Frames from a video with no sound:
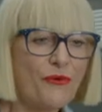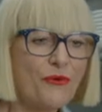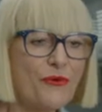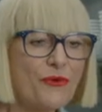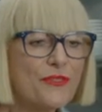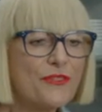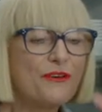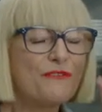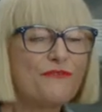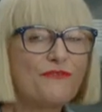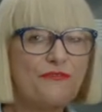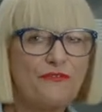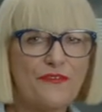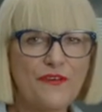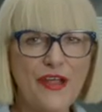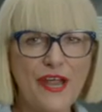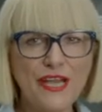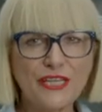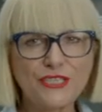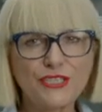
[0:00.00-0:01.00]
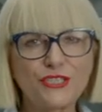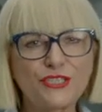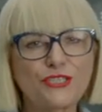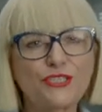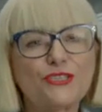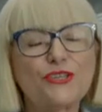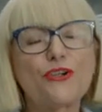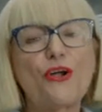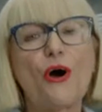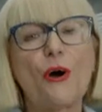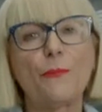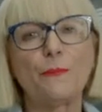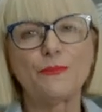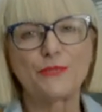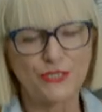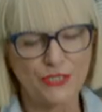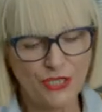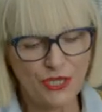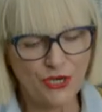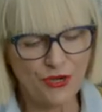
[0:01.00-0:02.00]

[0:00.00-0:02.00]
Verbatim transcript: with the first drops